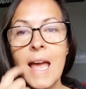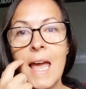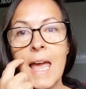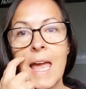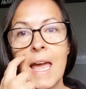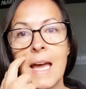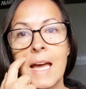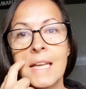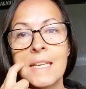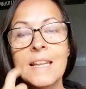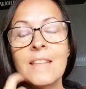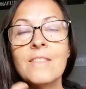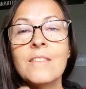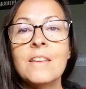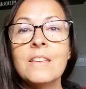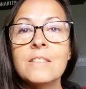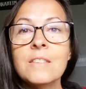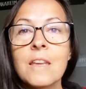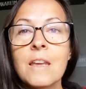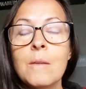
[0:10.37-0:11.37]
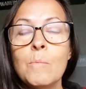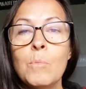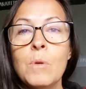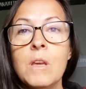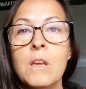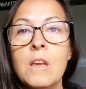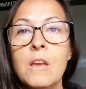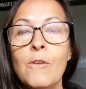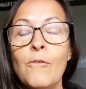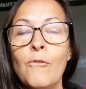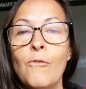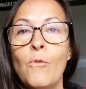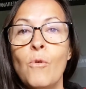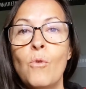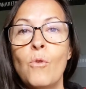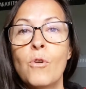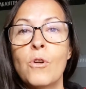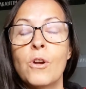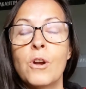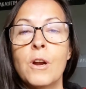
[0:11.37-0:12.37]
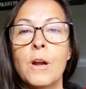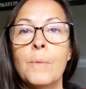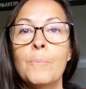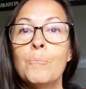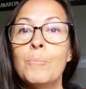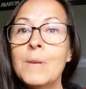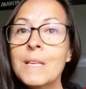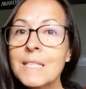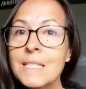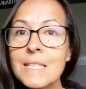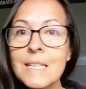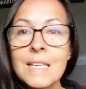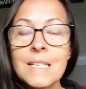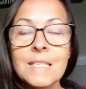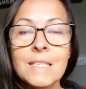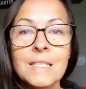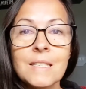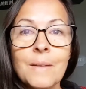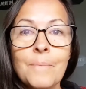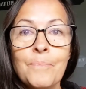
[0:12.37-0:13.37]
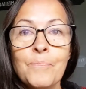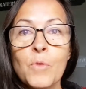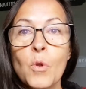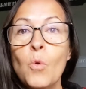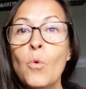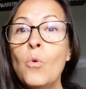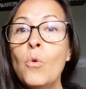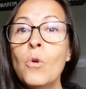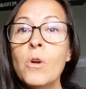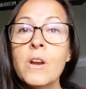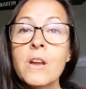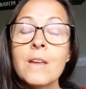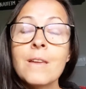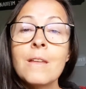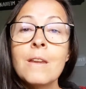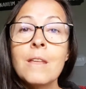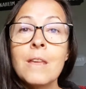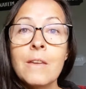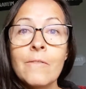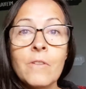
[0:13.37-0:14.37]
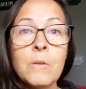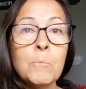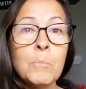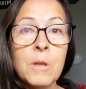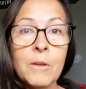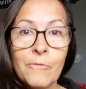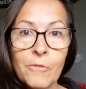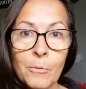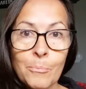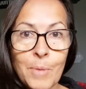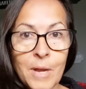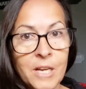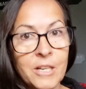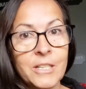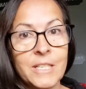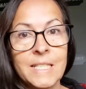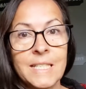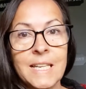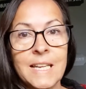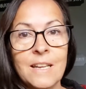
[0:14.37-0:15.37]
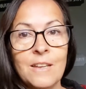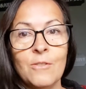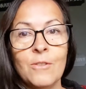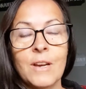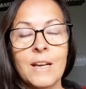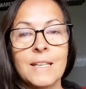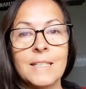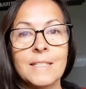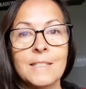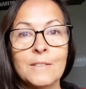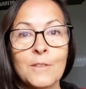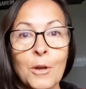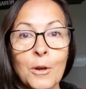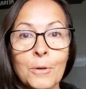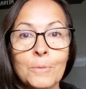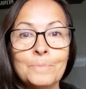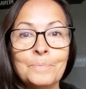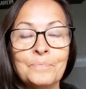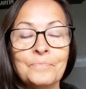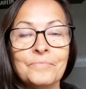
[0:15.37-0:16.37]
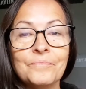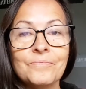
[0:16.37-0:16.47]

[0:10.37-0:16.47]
and this can be for business or it can even be for parenting, you guys. So